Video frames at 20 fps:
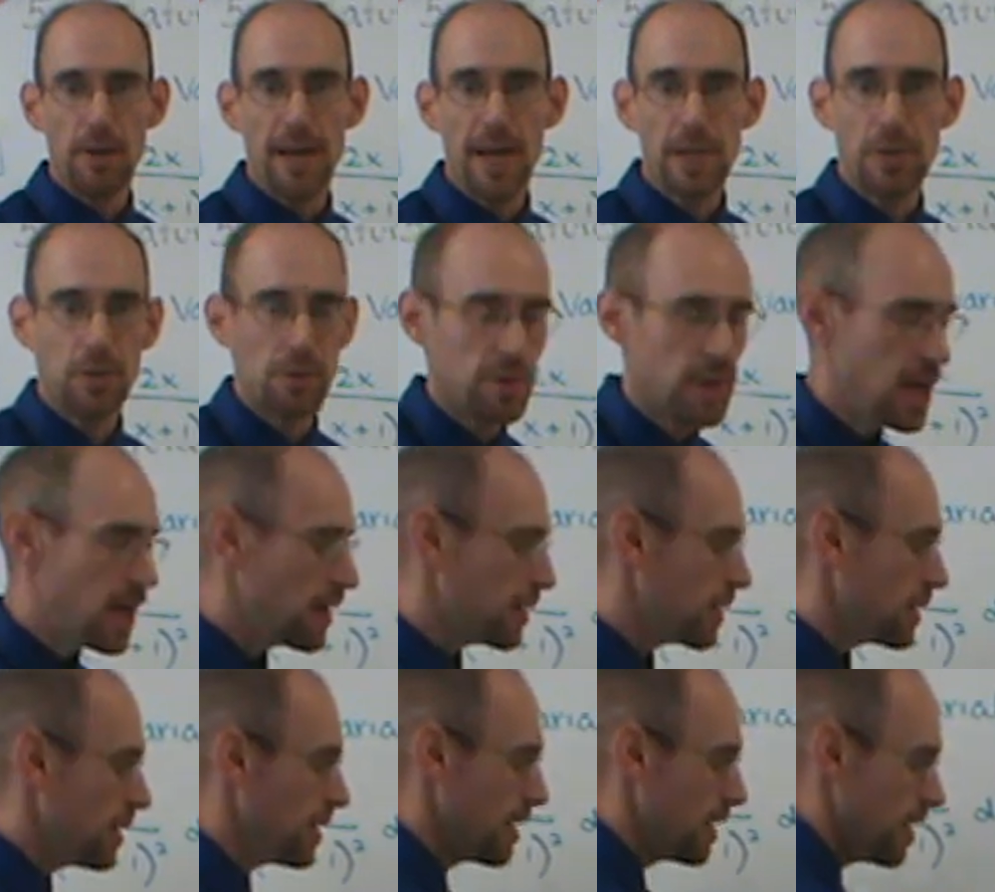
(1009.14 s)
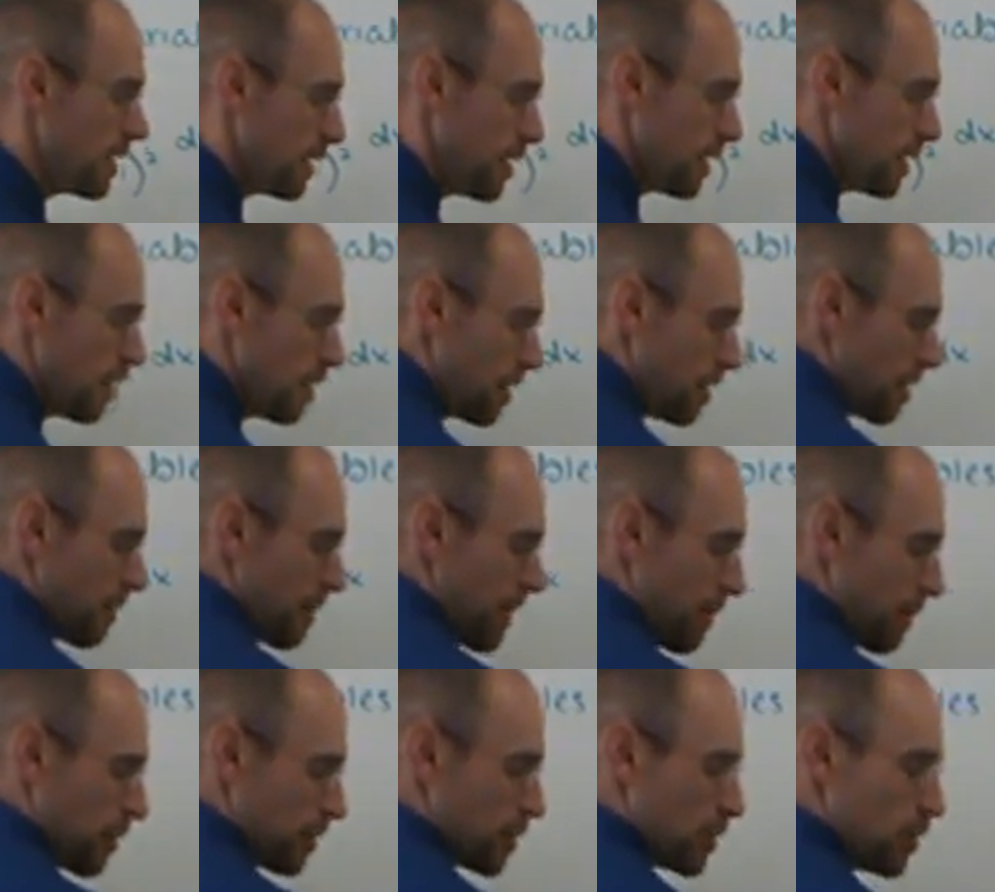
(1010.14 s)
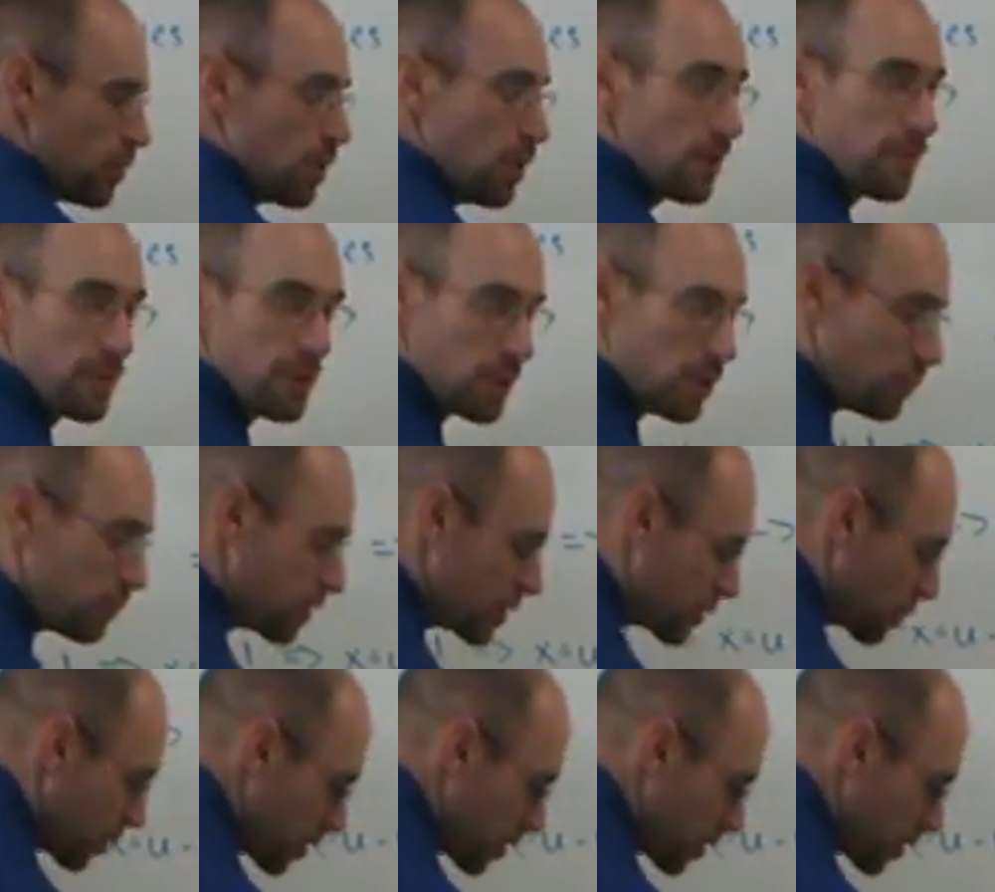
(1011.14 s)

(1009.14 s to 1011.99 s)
our natural log. Remember, 2 over u just